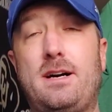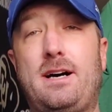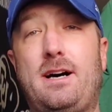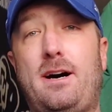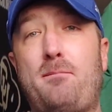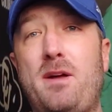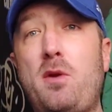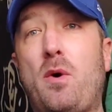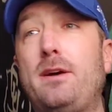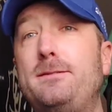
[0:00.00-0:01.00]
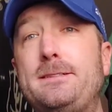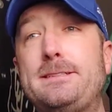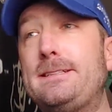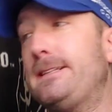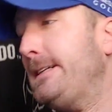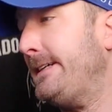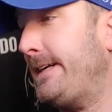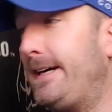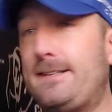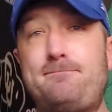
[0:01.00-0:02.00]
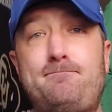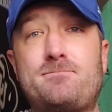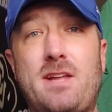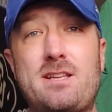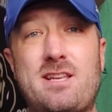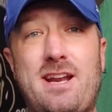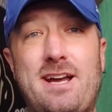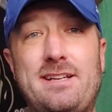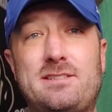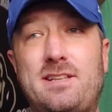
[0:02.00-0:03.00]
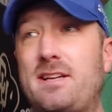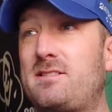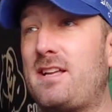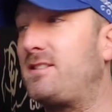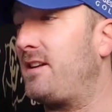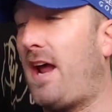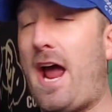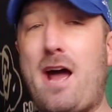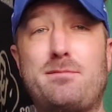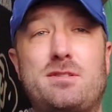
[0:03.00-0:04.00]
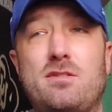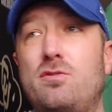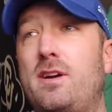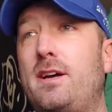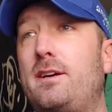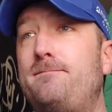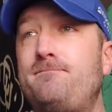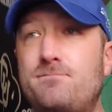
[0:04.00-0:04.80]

Um, anyway, yeah, that's a 96. That's an absolute A.